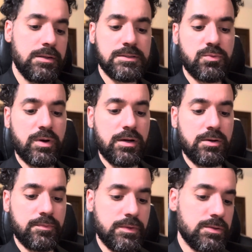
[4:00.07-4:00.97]
this
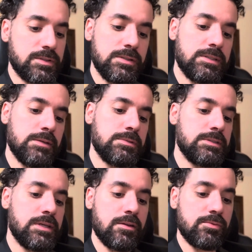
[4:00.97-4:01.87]
realm, those condemned to
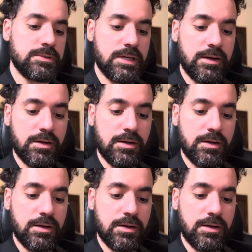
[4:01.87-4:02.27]
death were tied